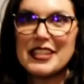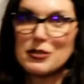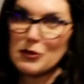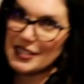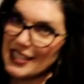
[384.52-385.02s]

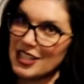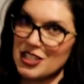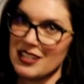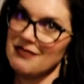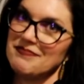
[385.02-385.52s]
This was a
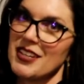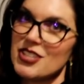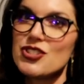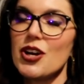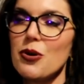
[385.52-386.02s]
kitchen.
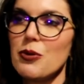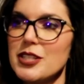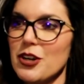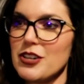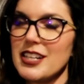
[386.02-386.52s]
So we
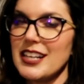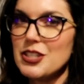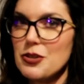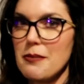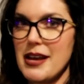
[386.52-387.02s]
turned it
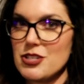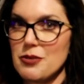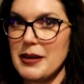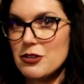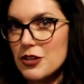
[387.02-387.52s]
into a
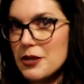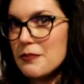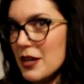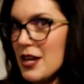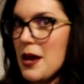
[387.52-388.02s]
master
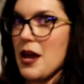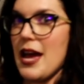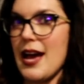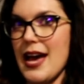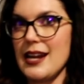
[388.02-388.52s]
bedroom,
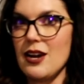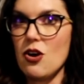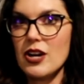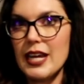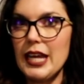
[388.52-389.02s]
added
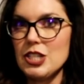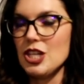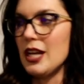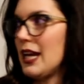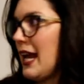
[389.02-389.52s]
on a
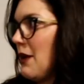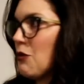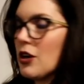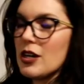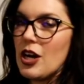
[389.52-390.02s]
kitchen, and
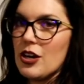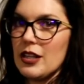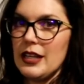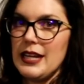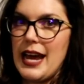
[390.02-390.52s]
we're
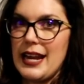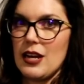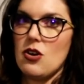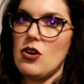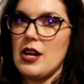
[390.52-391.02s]
currently
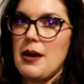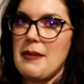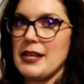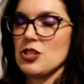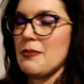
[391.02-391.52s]
adding on
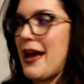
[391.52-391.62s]
master